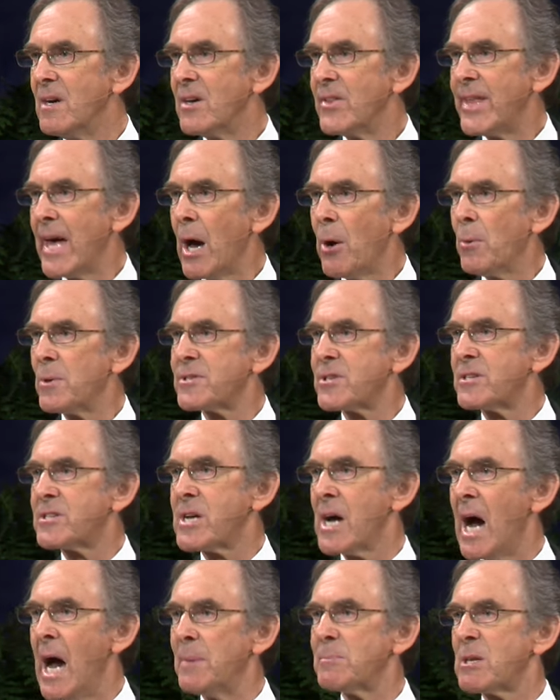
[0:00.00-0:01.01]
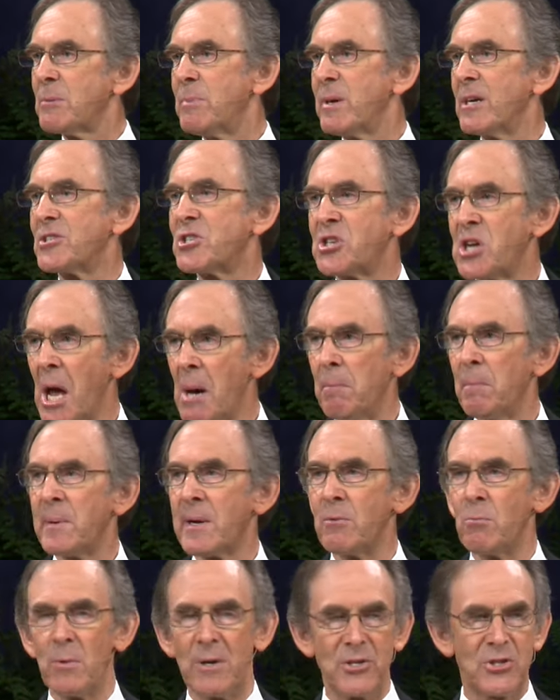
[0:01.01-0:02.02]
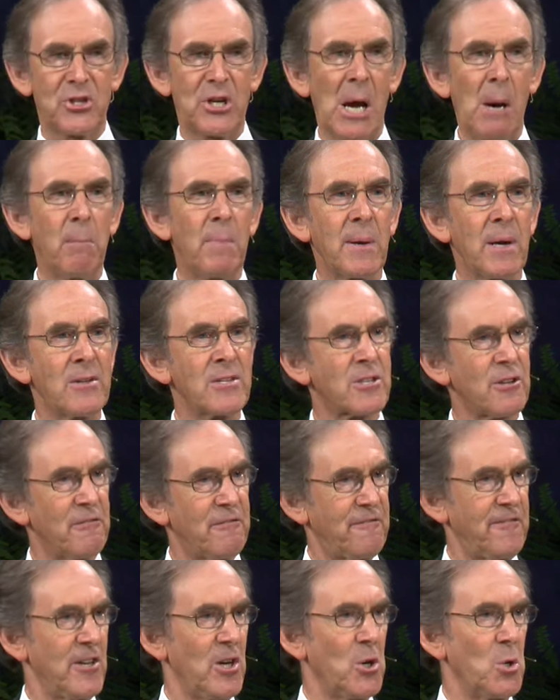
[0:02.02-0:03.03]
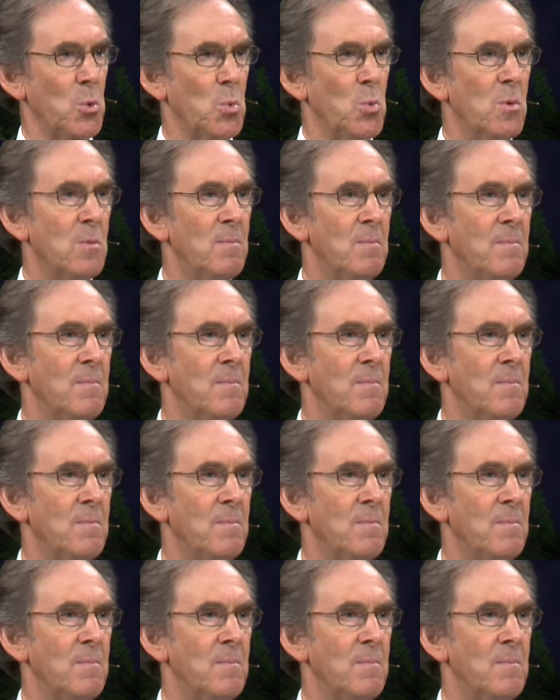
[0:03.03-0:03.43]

That was a time to be a champion when champions are few.